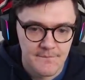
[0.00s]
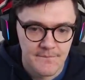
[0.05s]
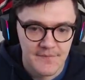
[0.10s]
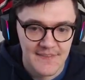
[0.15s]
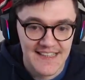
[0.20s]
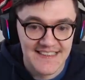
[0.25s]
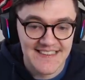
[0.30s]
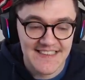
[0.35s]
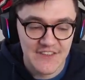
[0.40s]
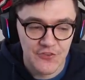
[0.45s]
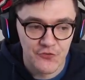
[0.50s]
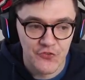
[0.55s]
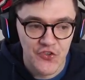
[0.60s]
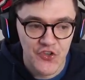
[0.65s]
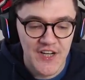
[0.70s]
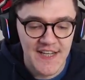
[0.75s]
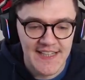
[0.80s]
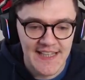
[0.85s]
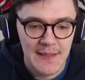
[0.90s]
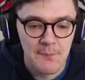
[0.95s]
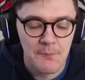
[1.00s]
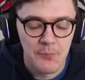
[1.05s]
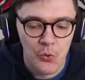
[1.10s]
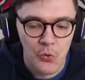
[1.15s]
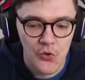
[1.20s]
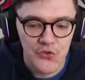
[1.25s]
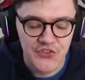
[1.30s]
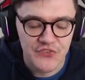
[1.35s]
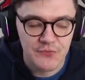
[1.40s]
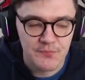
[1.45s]
This is a really
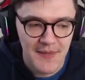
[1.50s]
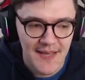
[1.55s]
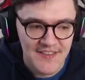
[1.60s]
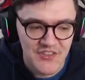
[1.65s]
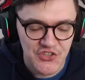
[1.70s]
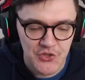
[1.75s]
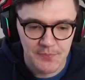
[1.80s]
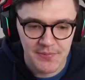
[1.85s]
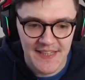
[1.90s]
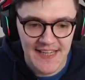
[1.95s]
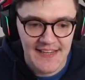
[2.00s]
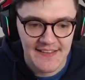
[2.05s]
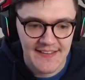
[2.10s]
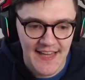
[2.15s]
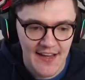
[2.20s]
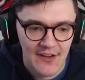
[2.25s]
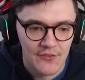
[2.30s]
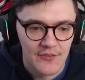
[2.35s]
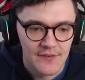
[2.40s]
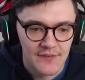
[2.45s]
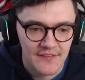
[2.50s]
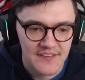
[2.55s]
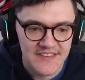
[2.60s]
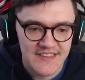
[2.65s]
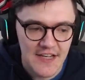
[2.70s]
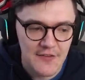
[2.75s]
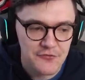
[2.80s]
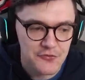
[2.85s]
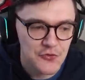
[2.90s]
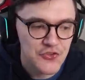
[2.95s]
important pass to play now, because
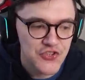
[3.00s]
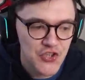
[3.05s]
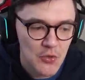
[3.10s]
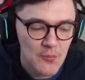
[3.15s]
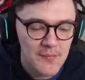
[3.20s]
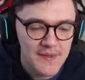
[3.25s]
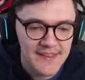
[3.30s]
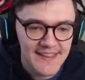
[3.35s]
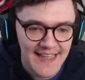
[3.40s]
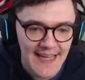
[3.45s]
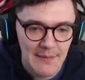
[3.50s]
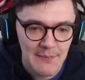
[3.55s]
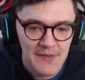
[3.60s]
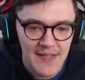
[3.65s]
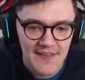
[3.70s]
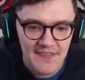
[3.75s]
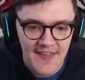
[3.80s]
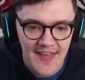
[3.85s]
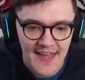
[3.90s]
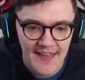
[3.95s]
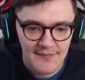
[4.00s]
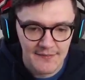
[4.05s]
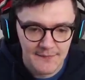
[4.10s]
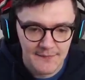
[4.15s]
after a dominant game like that,